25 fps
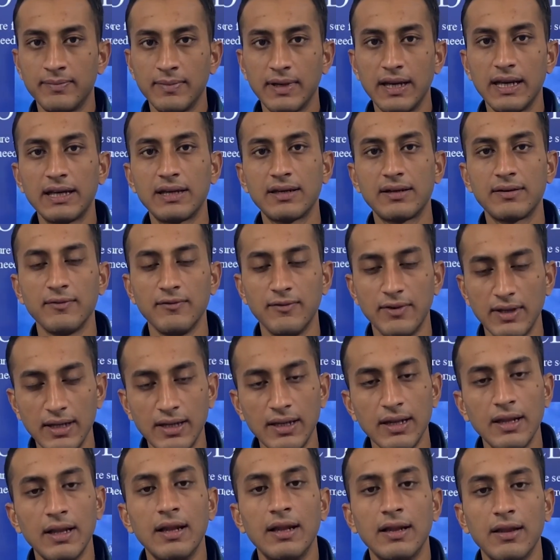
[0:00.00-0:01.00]
It
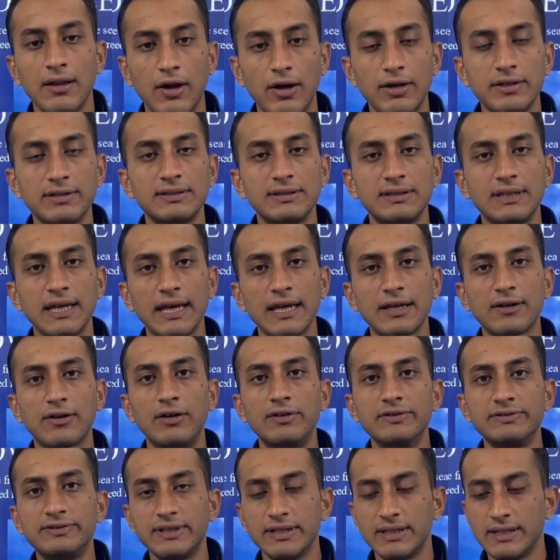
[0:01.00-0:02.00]
will not stay
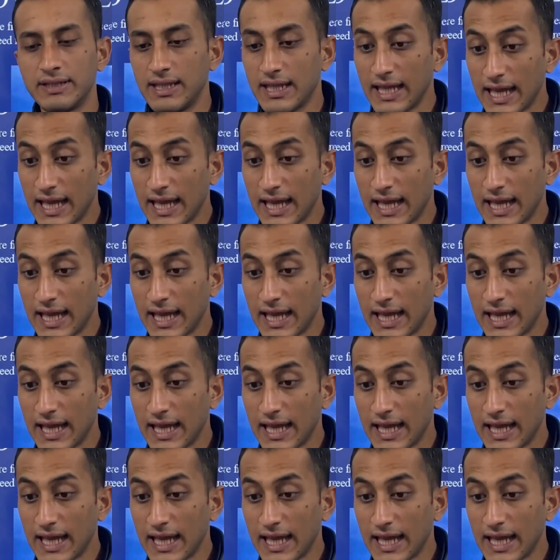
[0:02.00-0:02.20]
constant.